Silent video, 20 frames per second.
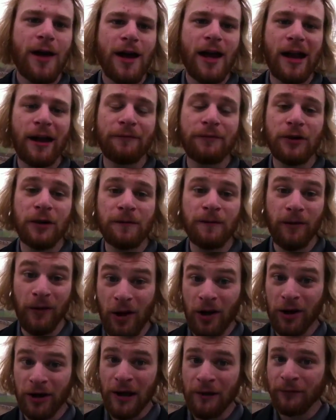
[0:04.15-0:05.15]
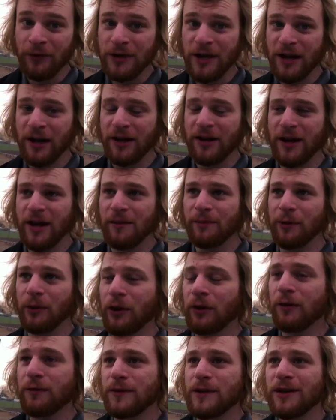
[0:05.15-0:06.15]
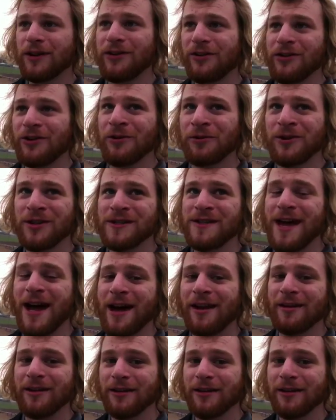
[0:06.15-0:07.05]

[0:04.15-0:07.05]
and I've done vlog every day in April, if you didn't notice that,